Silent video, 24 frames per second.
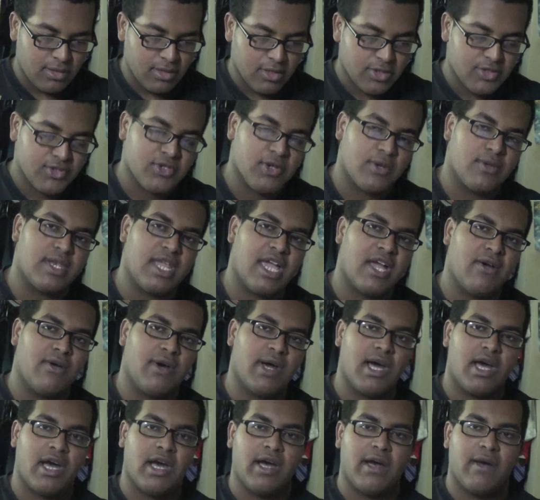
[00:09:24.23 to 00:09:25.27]
So
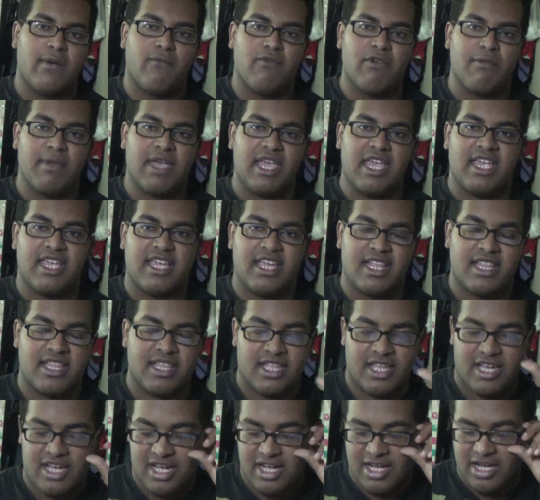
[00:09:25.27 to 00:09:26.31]
now we may get
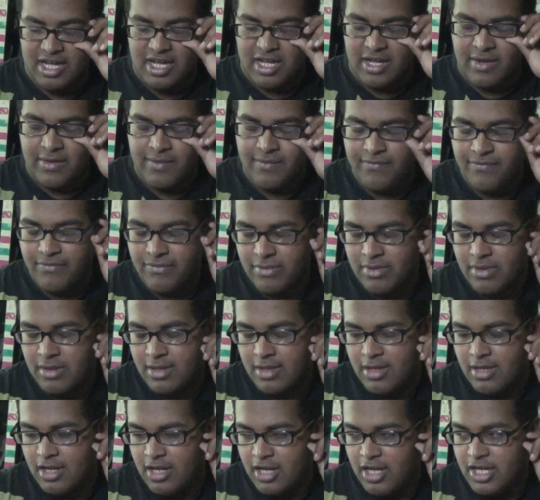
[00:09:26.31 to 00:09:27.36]

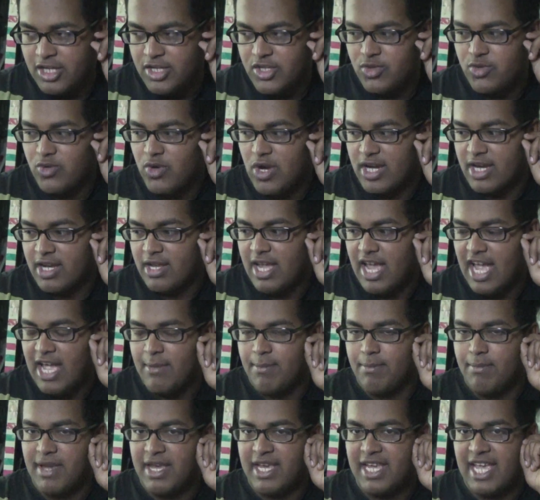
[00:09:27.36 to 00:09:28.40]
Dragon
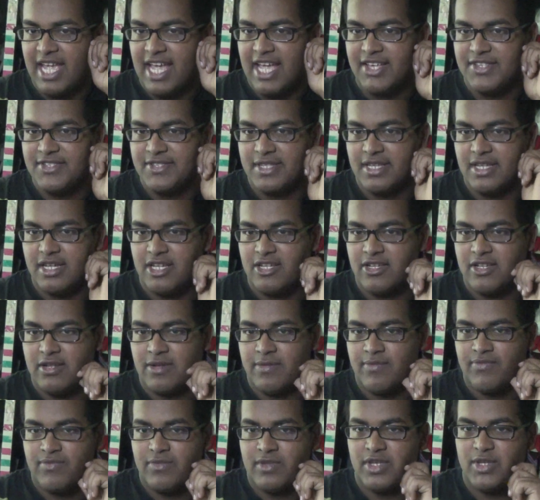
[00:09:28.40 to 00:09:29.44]
may has
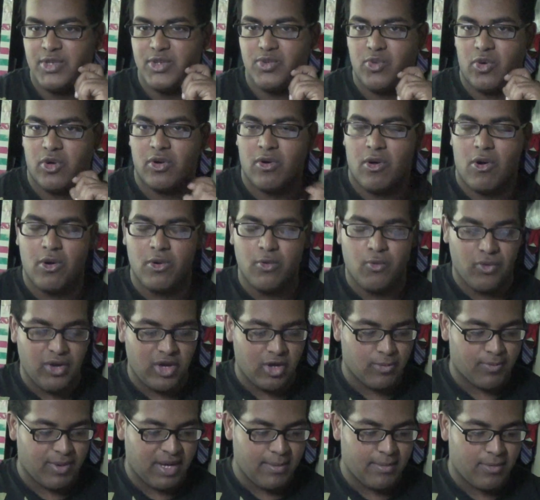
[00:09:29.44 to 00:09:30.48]
his own
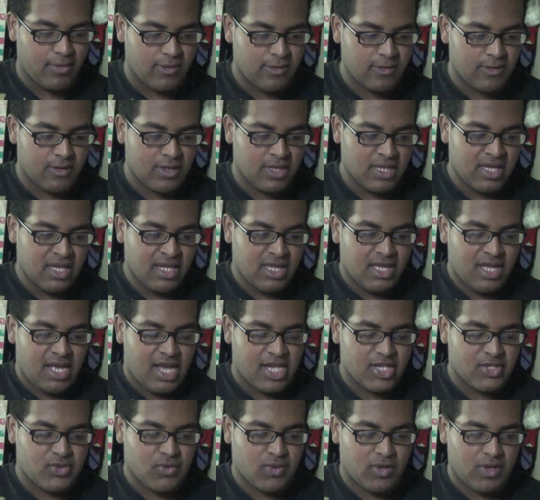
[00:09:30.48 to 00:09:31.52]
weird people
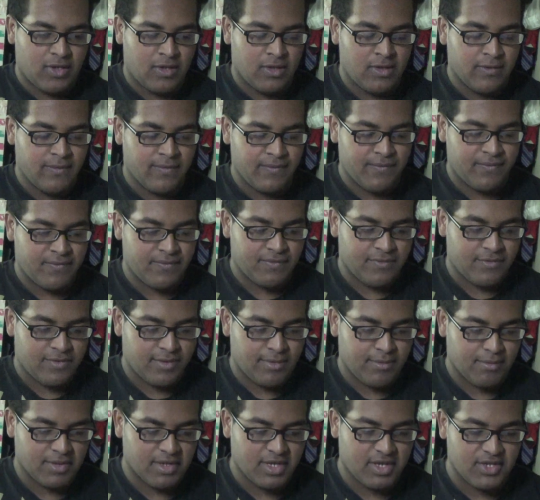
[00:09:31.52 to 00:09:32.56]
as well,
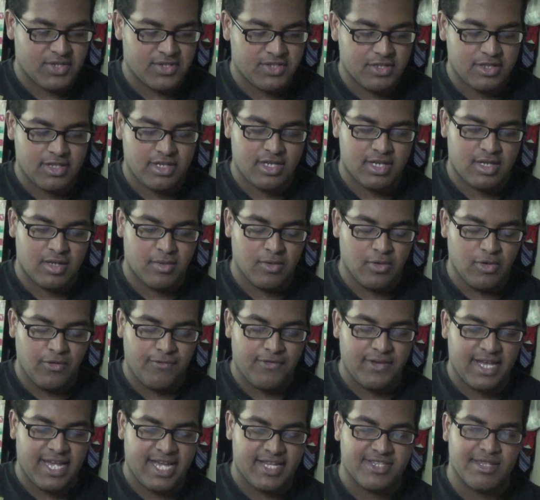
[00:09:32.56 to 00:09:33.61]
because
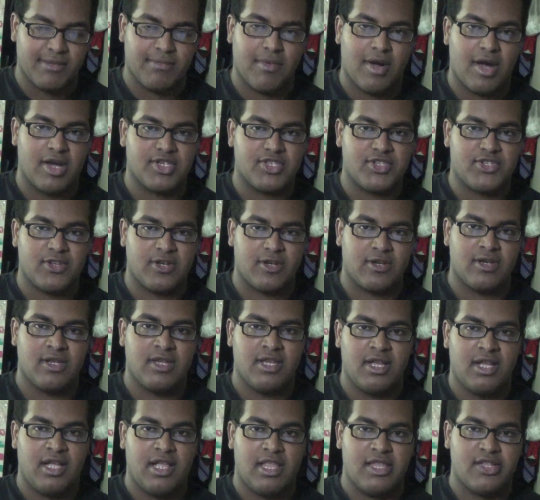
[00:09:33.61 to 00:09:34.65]
Luffy has a monster
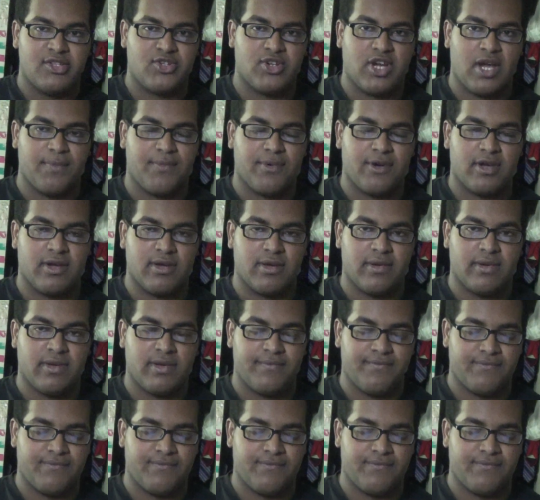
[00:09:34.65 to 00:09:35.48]
Chopper.